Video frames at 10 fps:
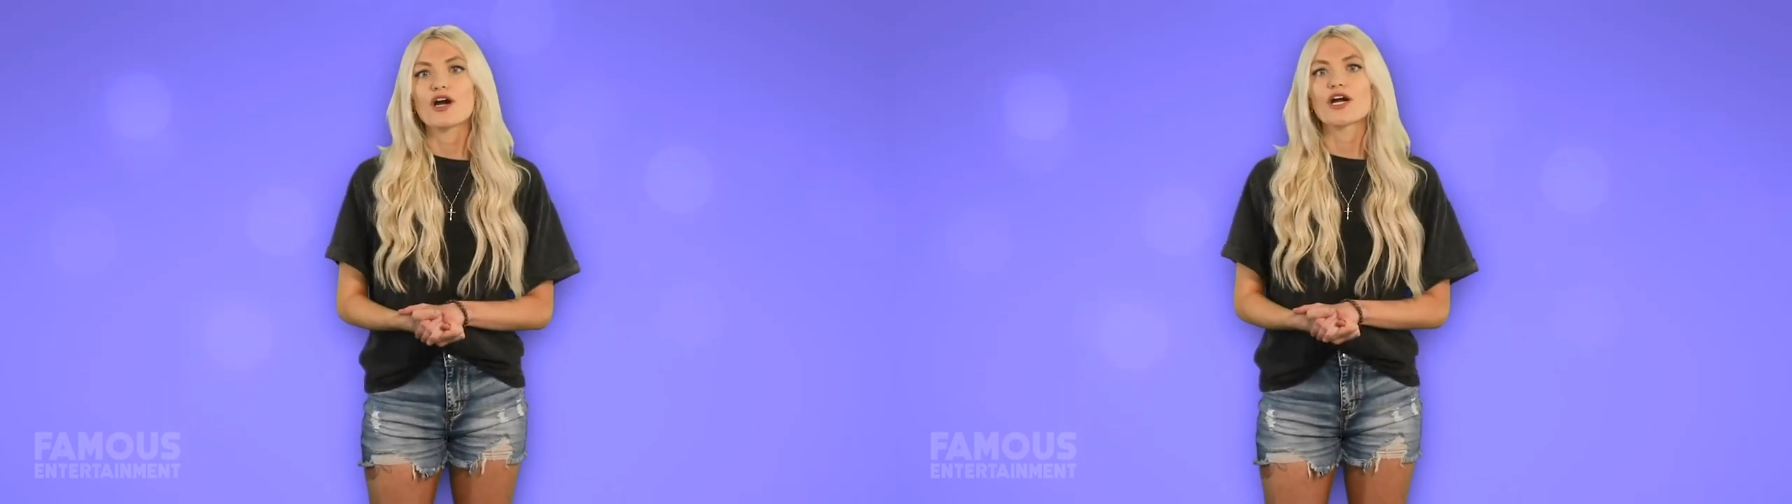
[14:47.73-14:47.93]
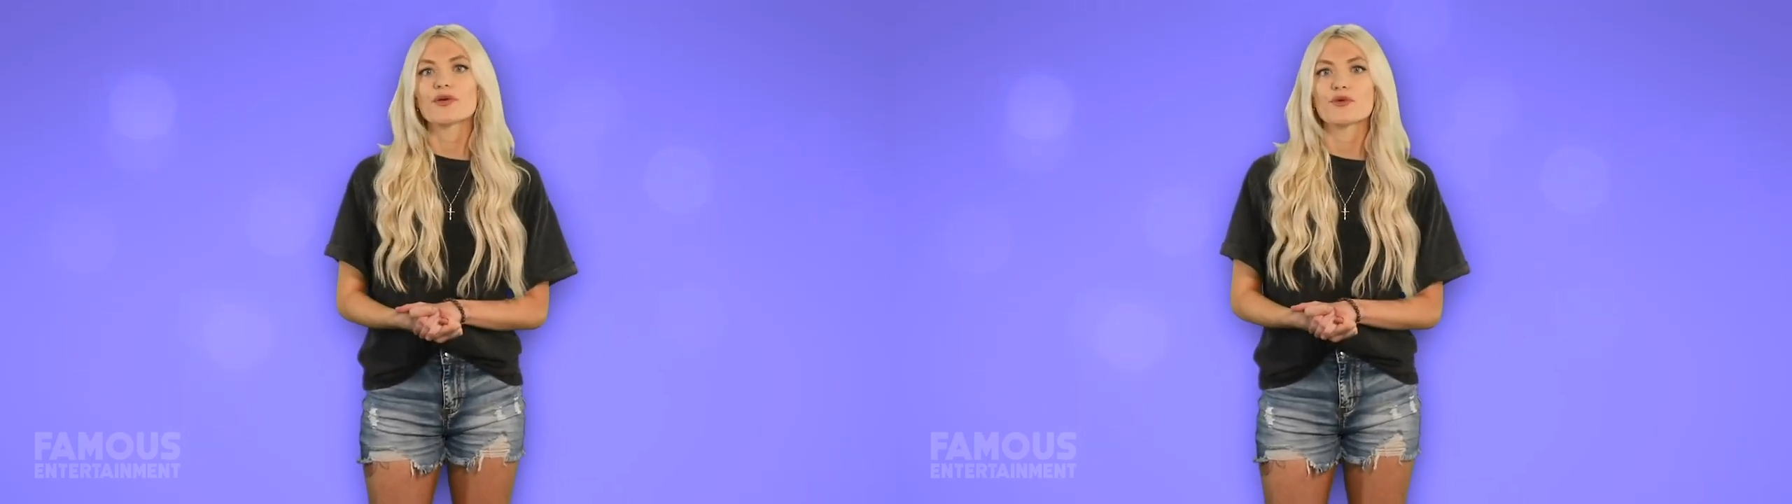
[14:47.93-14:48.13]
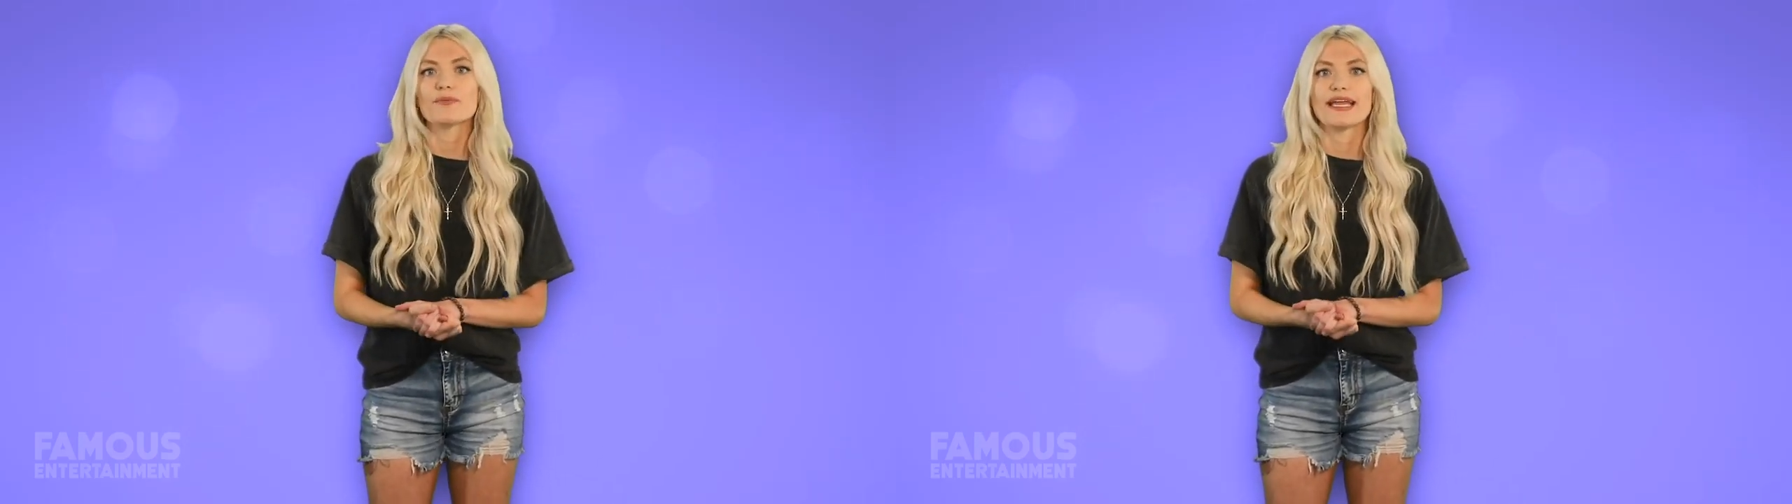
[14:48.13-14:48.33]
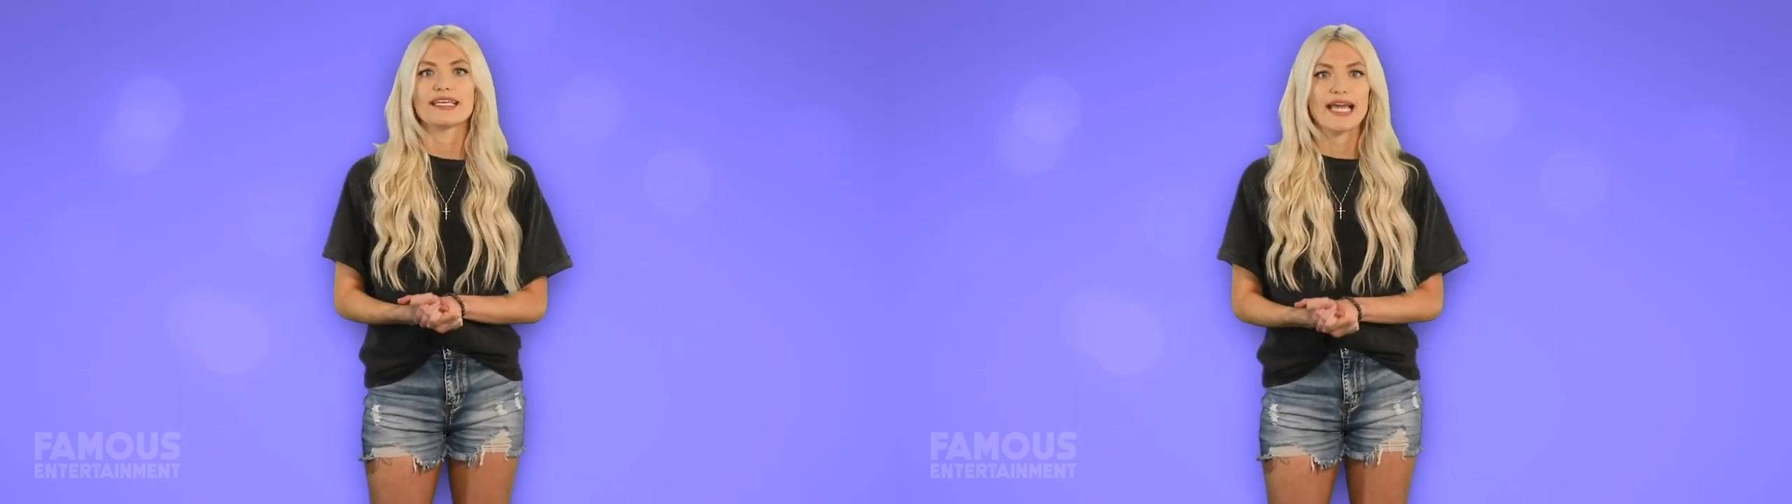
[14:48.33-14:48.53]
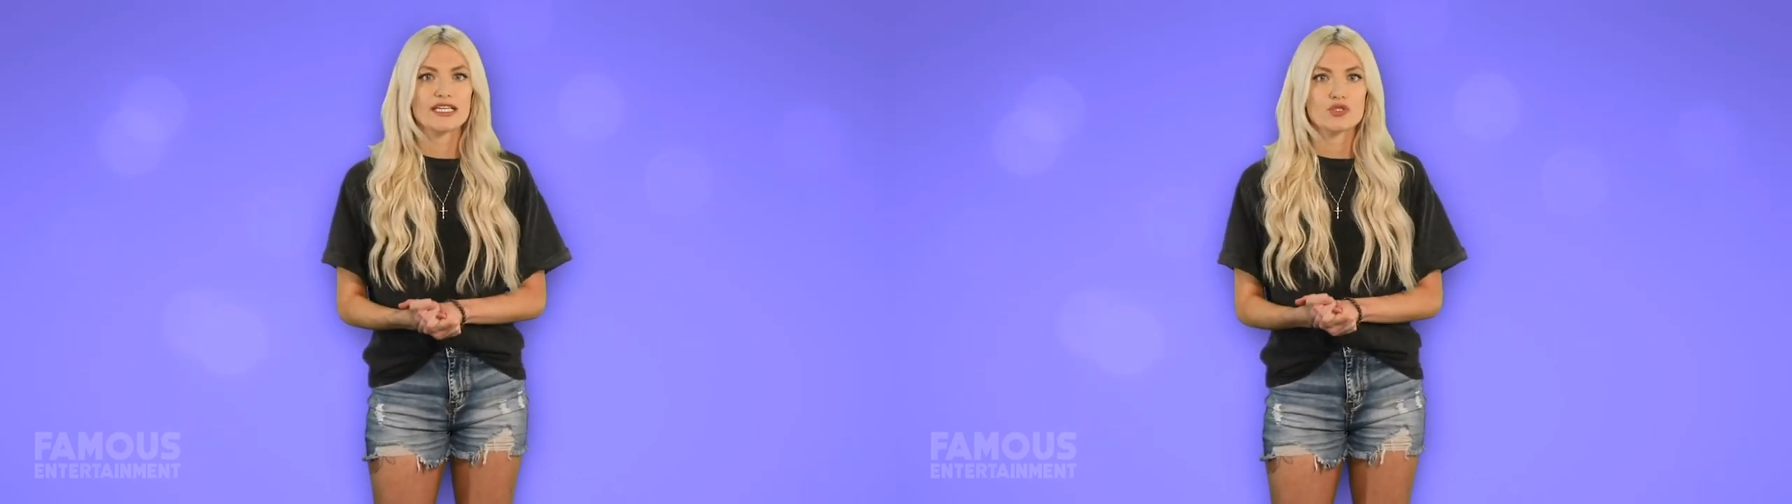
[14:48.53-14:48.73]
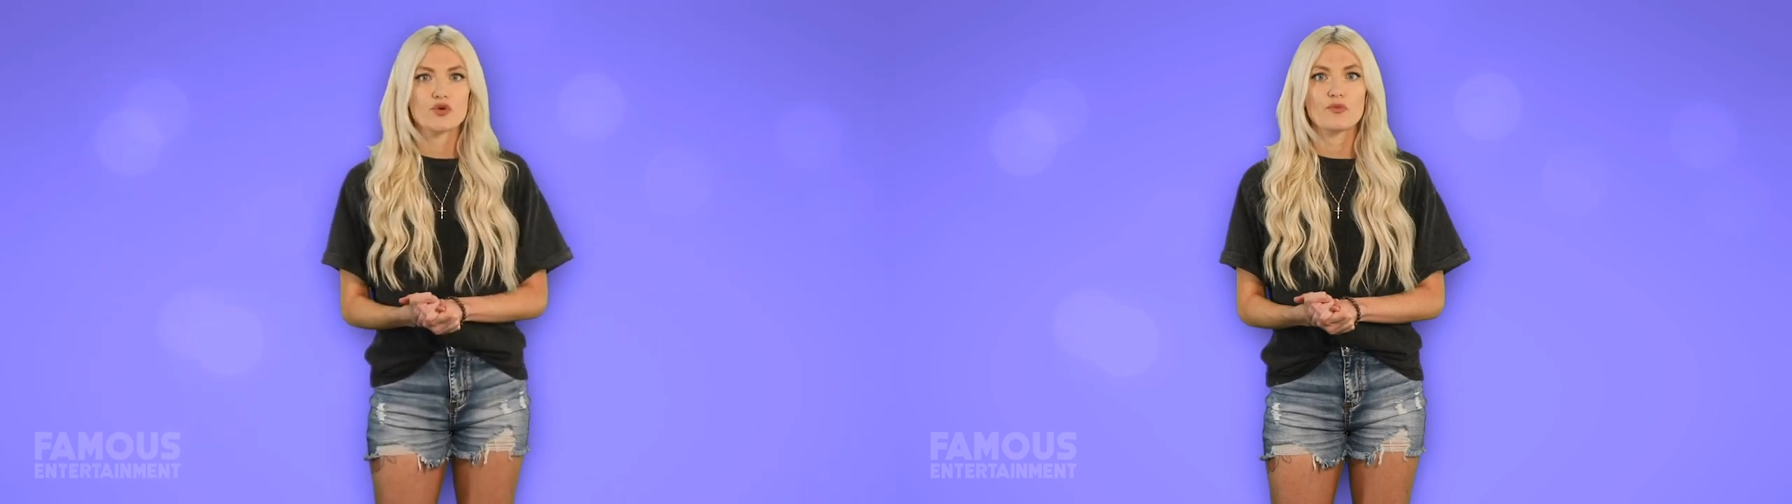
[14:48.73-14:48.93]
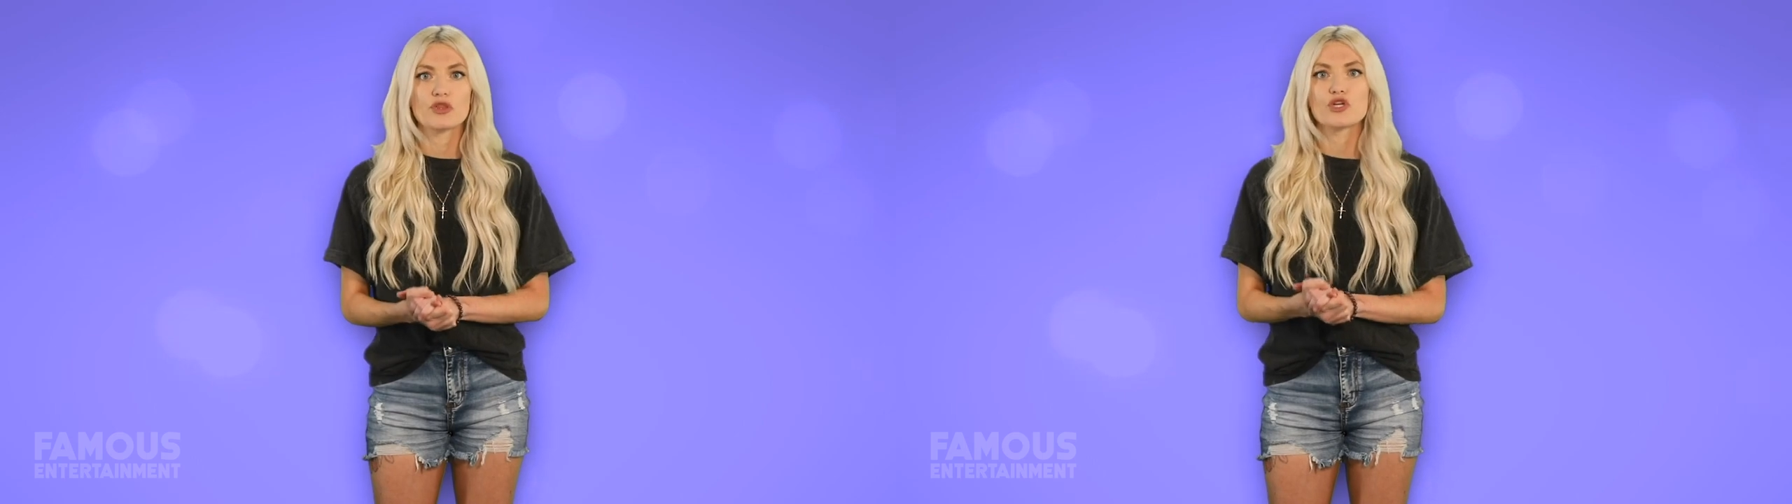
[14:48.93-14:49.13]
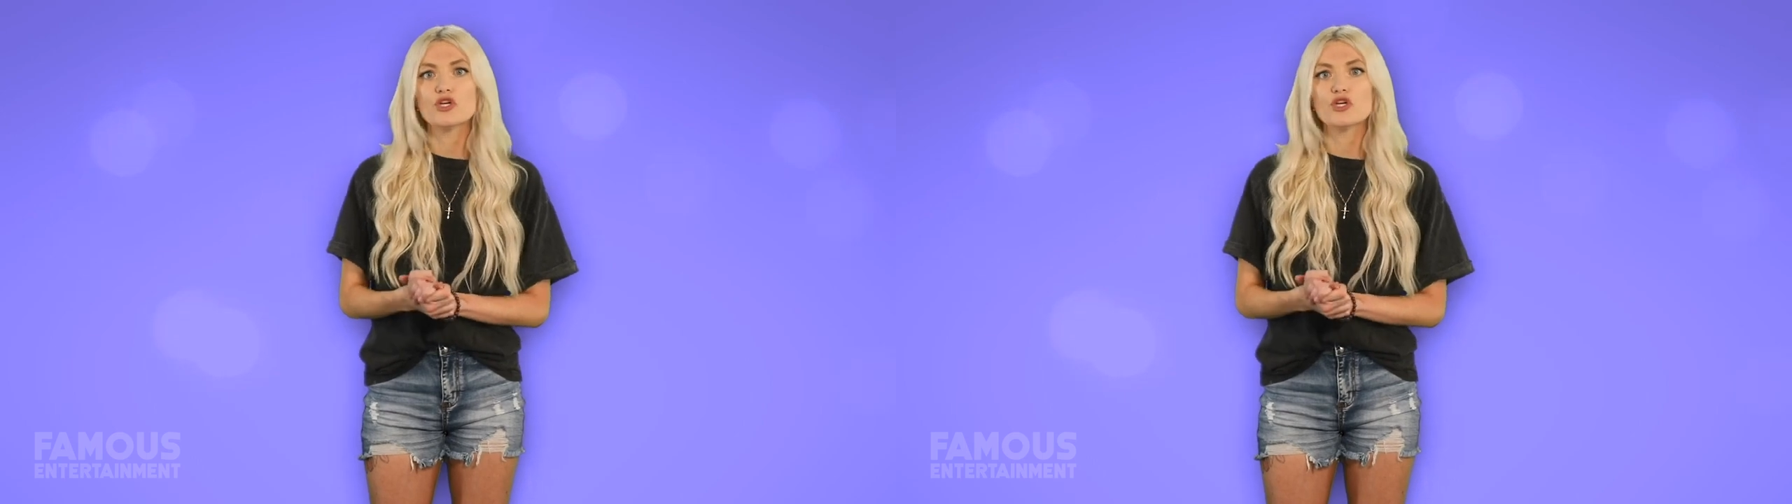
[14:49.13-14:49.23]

card room, and guest room with